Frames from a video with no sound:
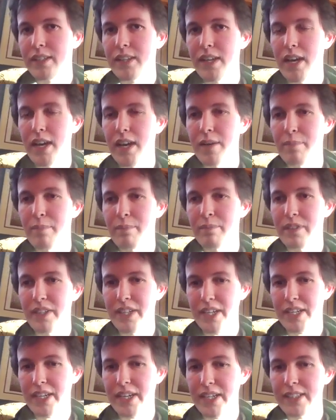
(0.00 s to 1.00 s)
for
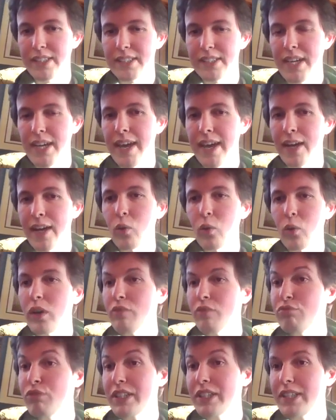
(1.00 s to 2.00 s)
decades. And all
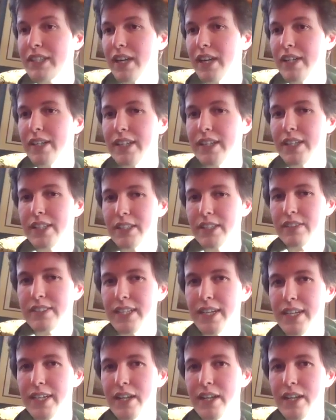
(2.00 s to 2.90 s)
I've really done is I've said,